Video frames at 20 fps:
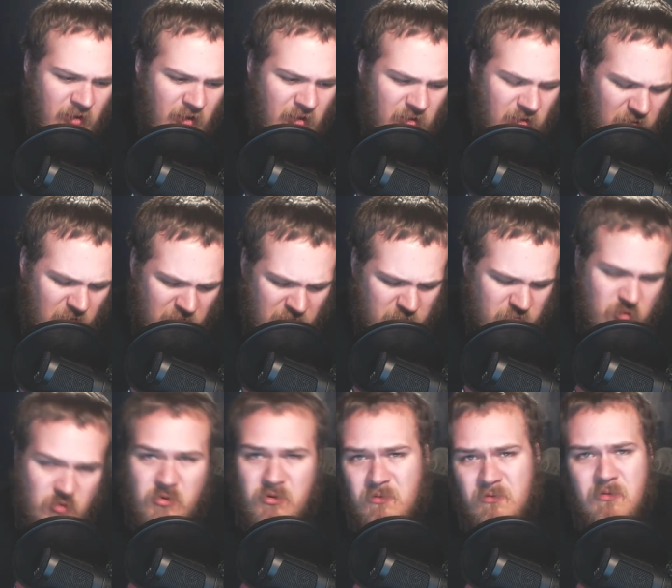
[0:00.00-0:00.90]
You know, I'm
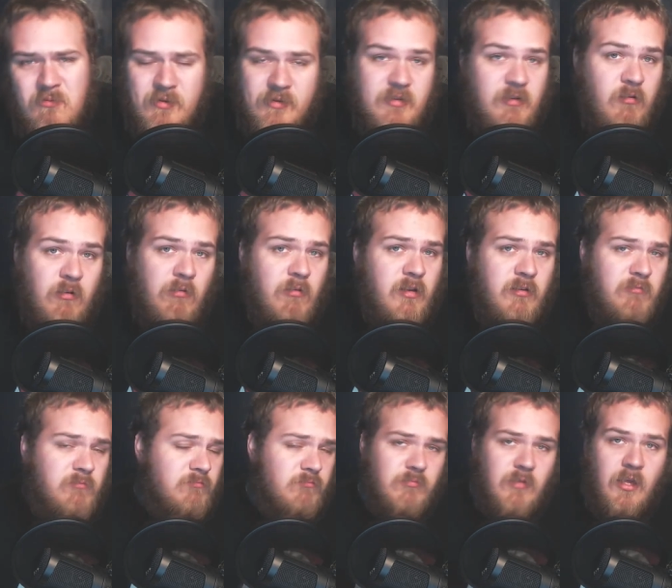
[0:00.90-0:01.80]
doing it. It's like, no, I don't.
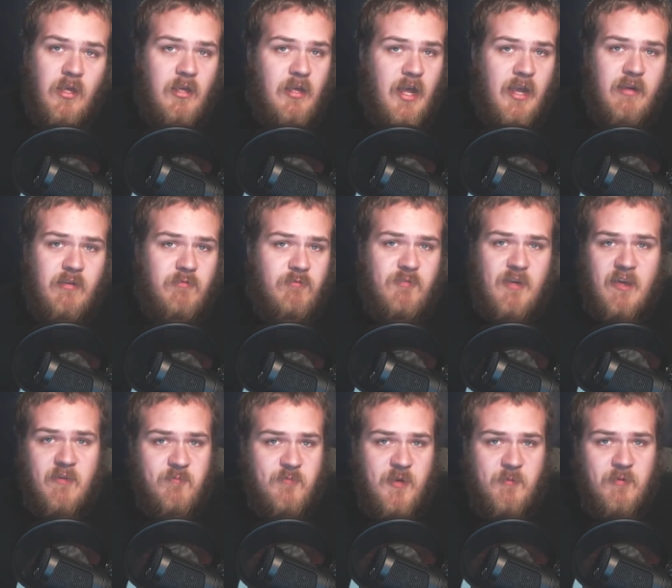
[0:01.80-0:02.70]
I had
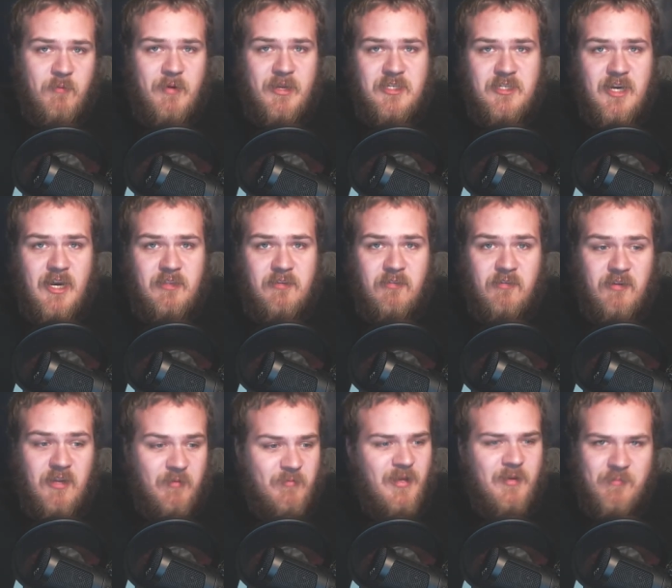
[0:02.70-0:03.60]
five people in my chat the other day.
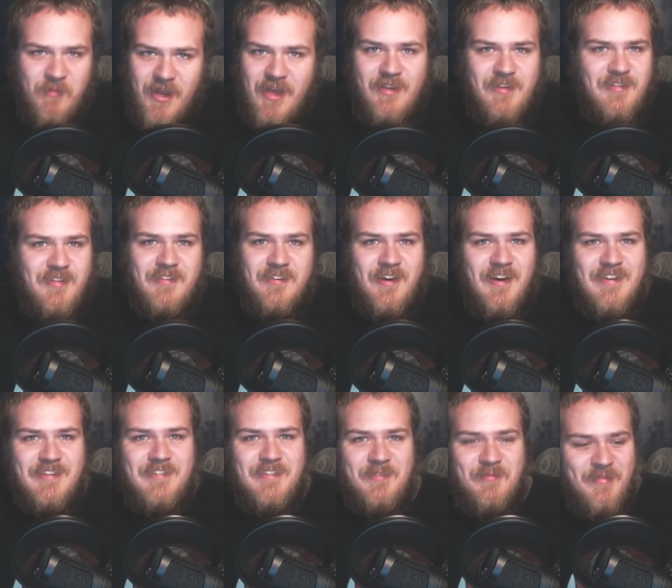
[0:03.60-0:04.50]
I'm like, man, this is
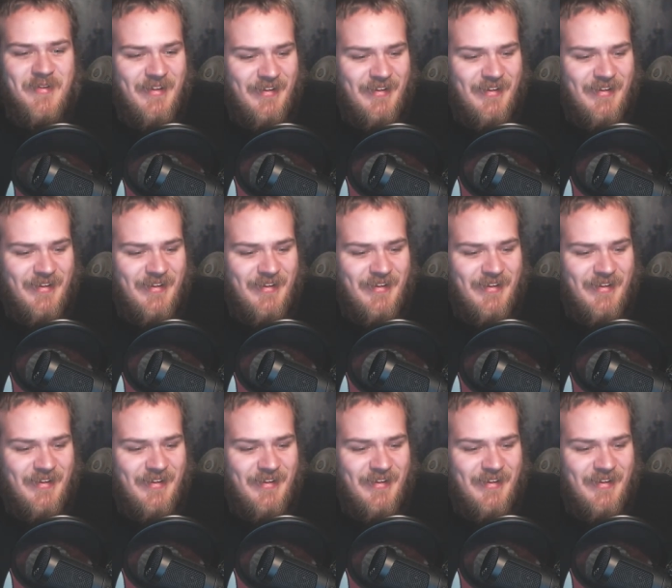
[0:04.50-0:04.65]
awesome.